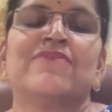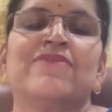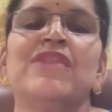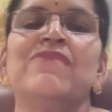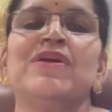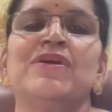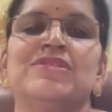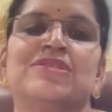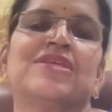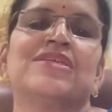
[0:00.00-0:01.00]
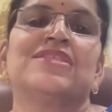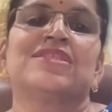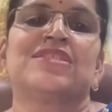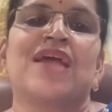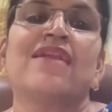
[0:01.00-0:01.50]
when we just
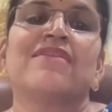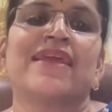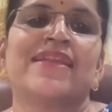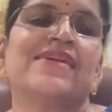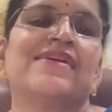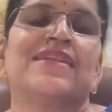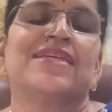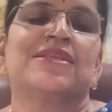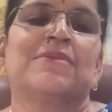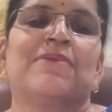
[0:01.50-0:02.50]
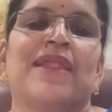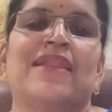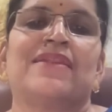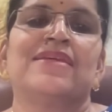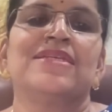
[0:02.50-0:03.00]
start writing a lesson
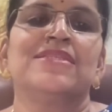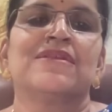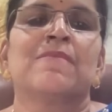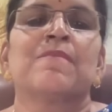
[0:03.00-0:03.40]
plan is